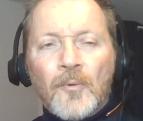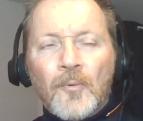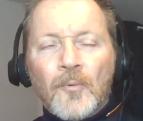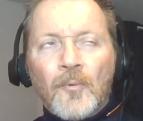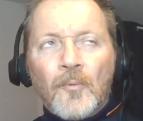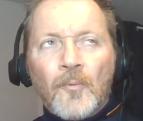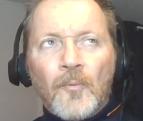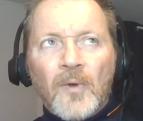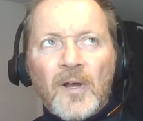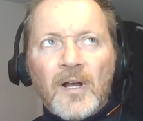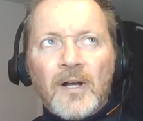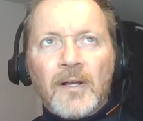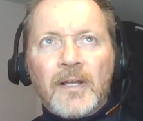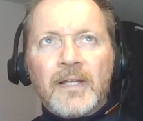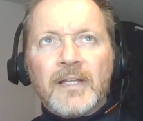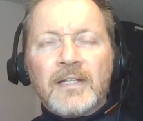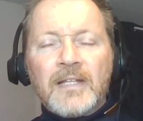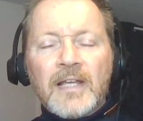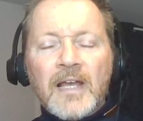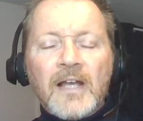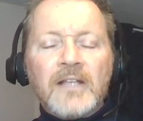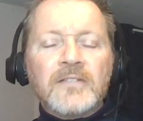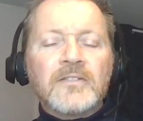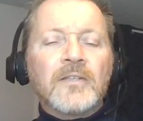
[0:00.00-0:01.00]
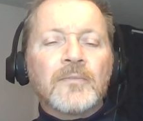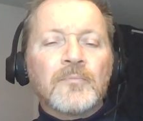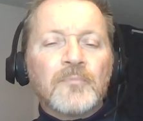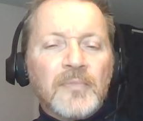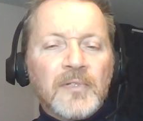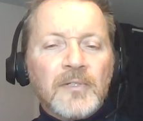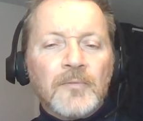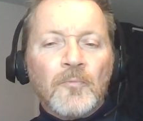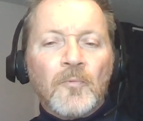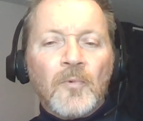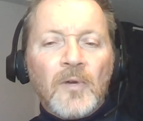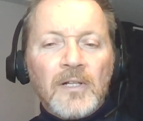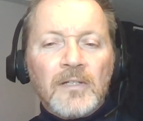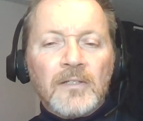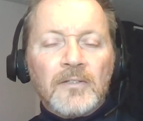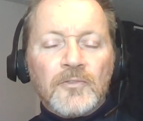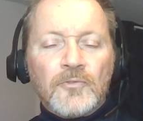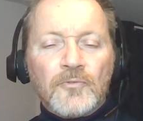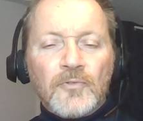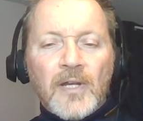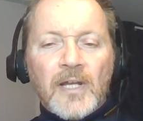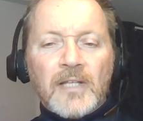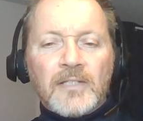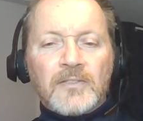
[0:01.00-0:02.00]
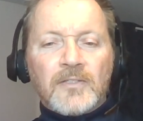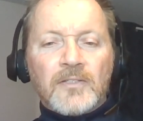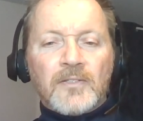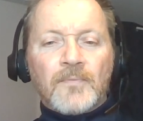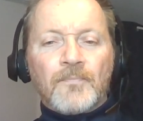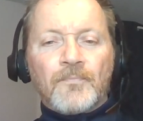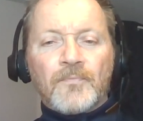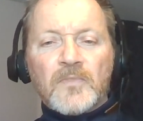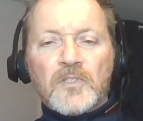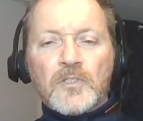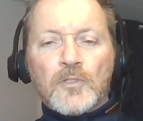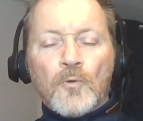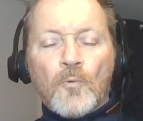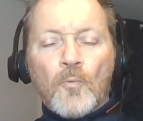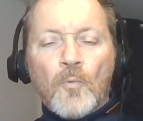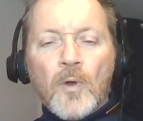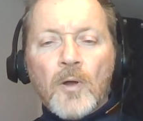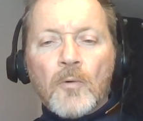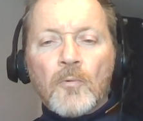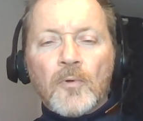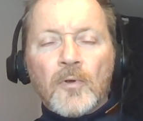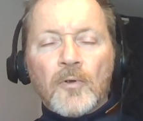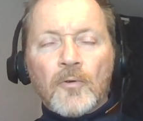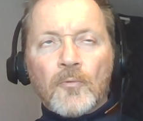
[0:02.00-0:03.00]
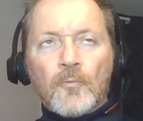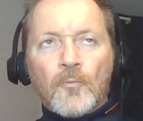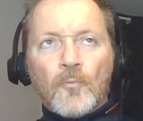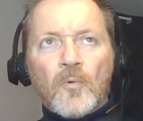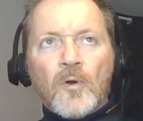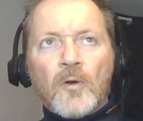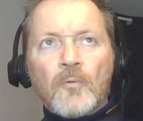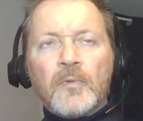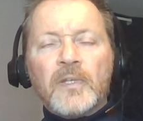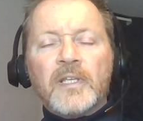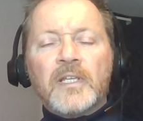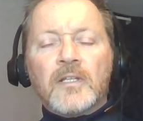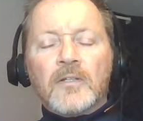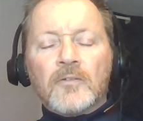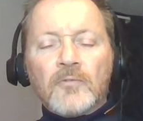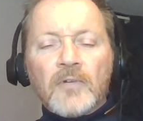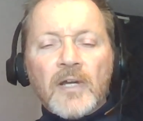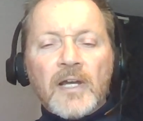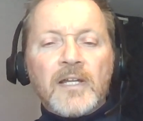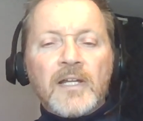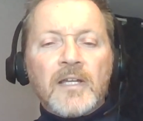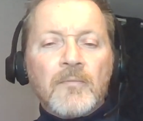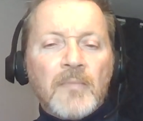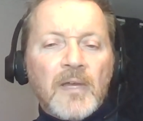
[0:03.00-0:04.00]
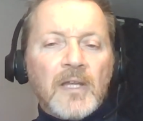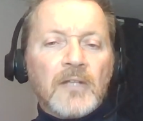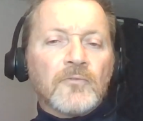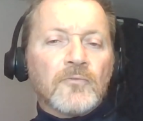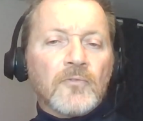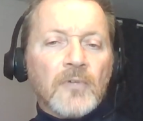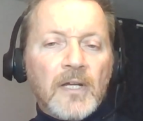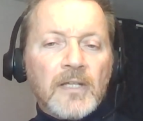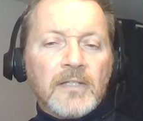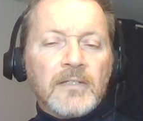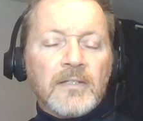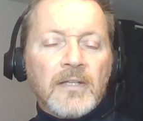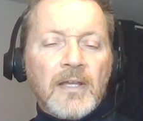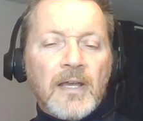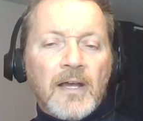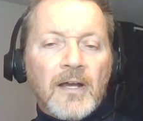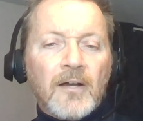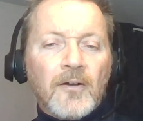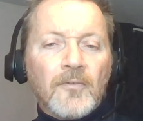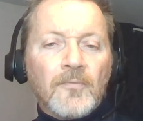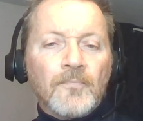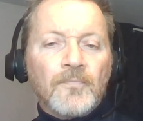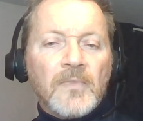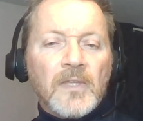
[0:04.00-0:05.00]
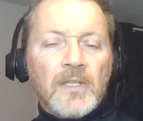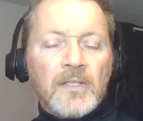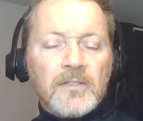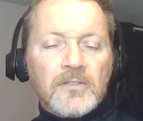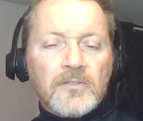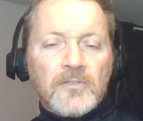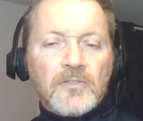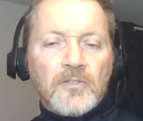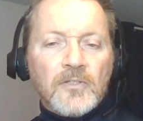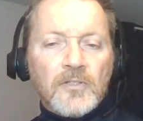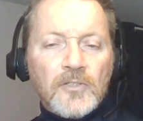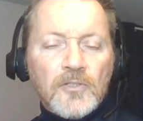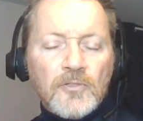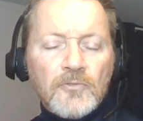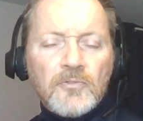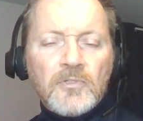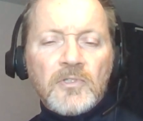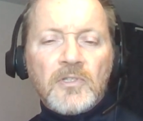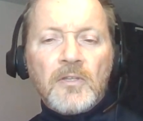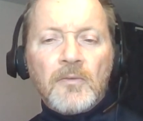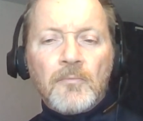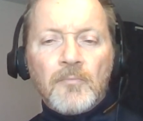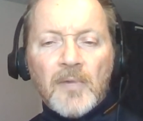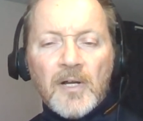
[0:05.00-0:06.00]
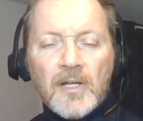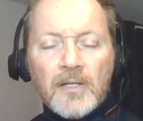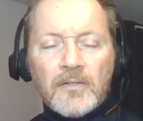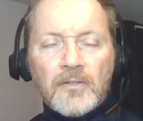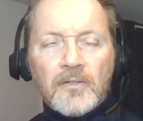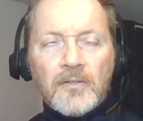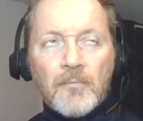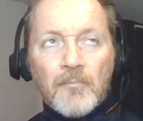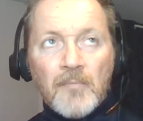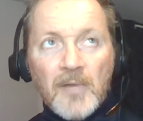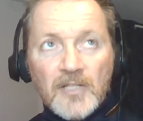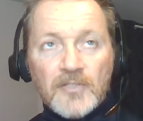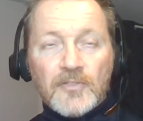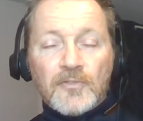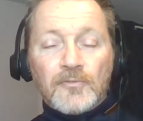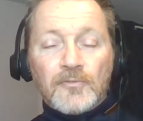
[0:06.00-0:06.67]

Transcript: Well, it hasn't been well addressed. So what we're what we can recommend right now is to use the mu- the muscle